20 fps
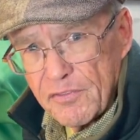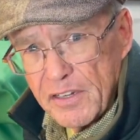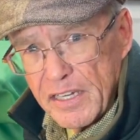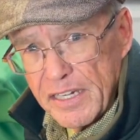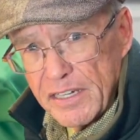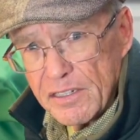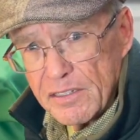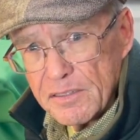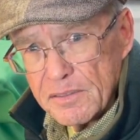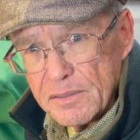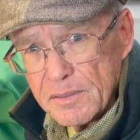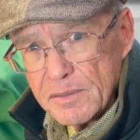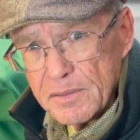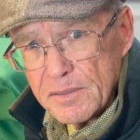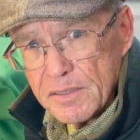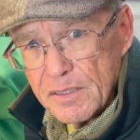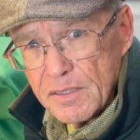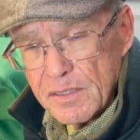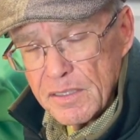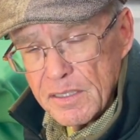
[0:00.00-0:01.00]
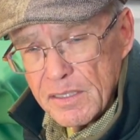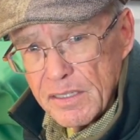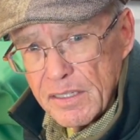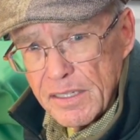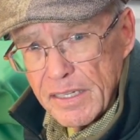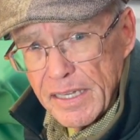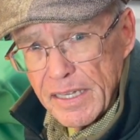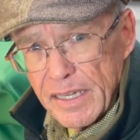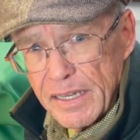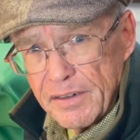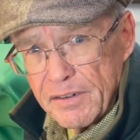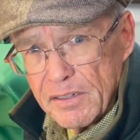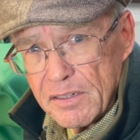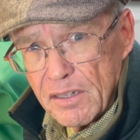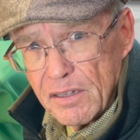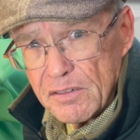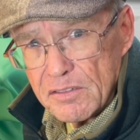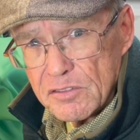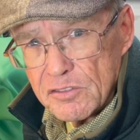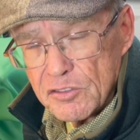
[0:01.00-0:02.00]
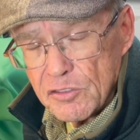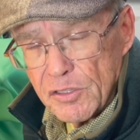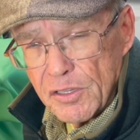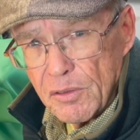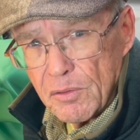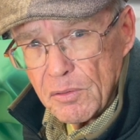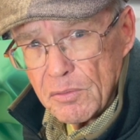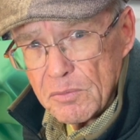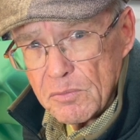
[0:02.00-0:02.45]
data and show you,